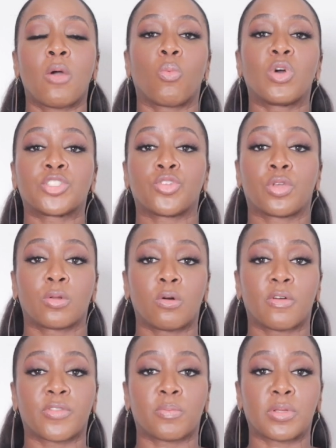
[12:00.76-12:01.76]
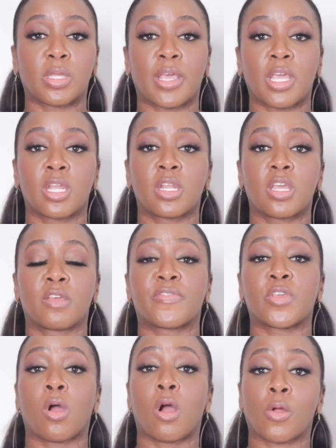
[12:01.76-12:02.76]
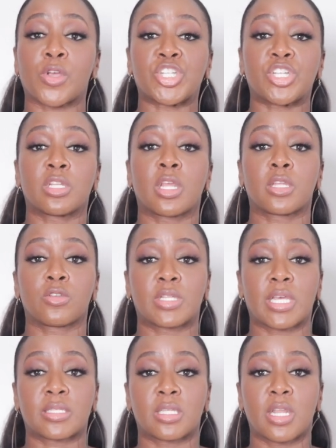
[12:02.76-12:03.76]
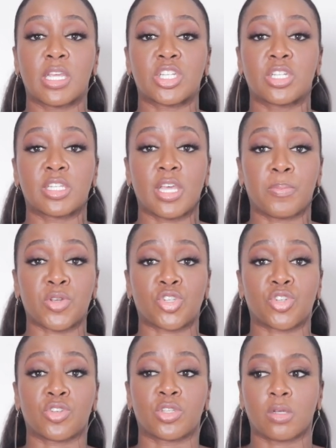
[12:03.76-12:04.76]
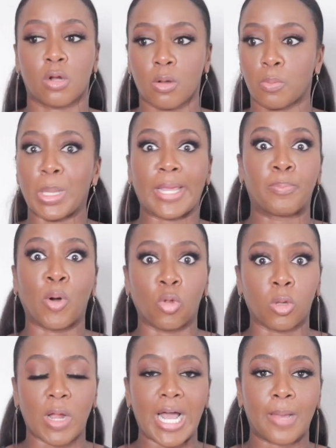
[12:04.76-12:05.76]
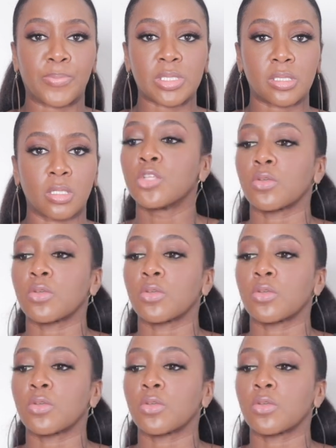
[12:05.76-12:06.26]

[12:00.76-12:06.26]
once you get off the plane if your origin and your destination temperatures are like polar opposite.